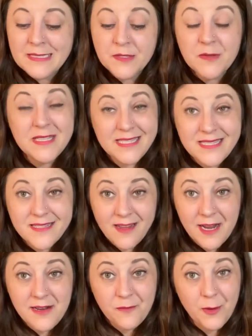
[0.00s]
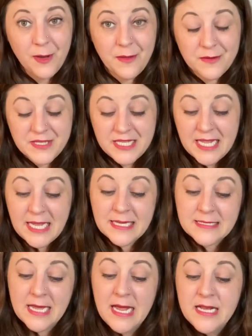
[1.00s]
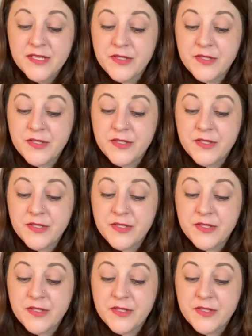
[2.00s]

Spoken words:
So this is kind of one of those things.